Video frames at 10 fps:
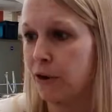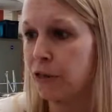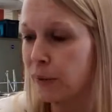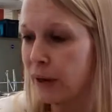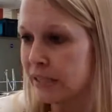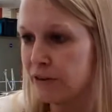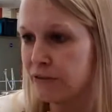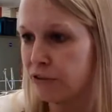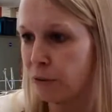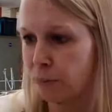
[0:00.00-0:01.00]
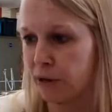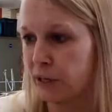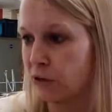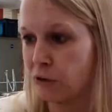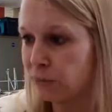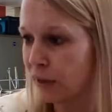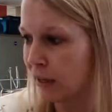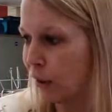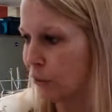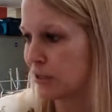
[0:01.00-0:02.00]
i feel pretty good right now there's
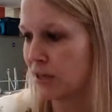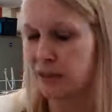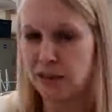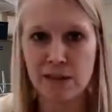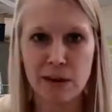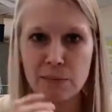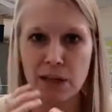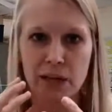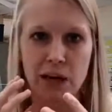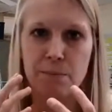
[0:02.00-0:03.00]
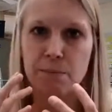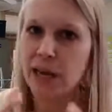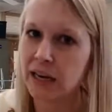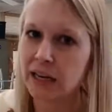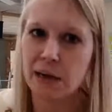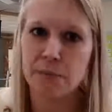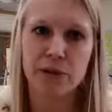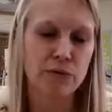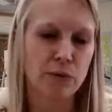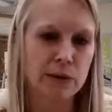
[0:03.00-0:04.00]
nothing that i'm like man i can't believe we're
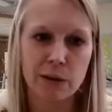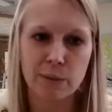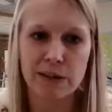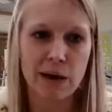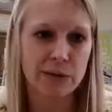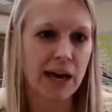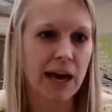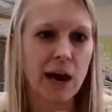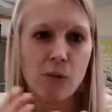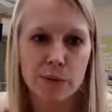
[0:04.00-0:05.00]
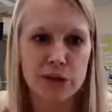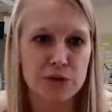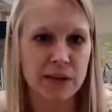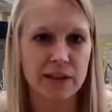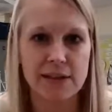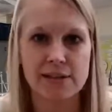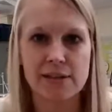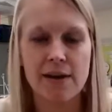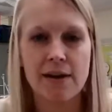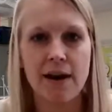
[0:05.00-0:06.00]
working without that how are we doing this
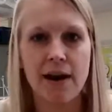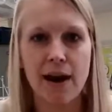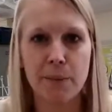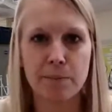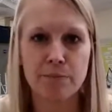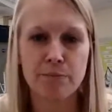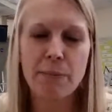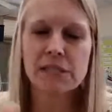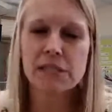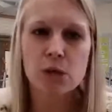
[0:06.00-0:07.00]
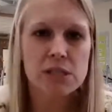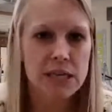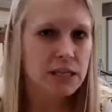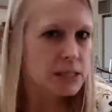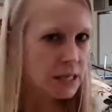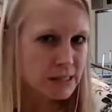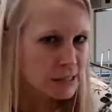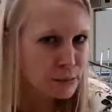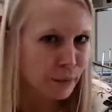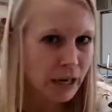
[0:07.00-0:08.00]
um, maybe some more sanitizing spray
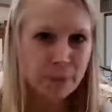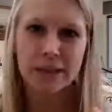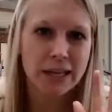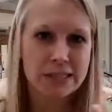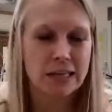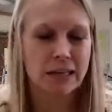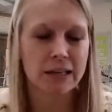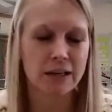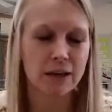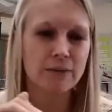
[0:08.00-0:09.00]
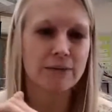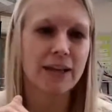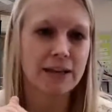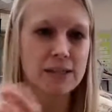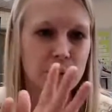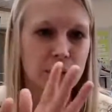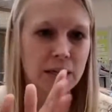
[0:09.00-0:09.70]
but that's like you know that is what it is